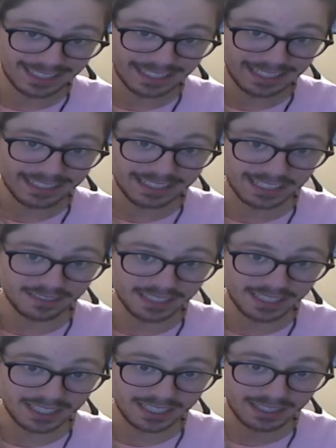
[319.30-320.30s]

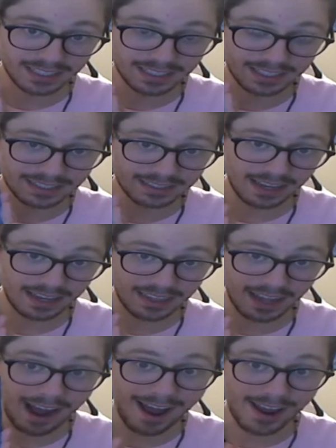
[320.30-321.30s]
DVD set
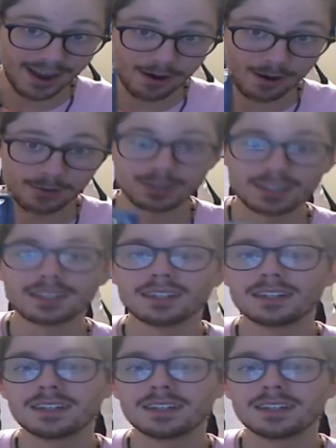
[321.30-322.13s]
that I own.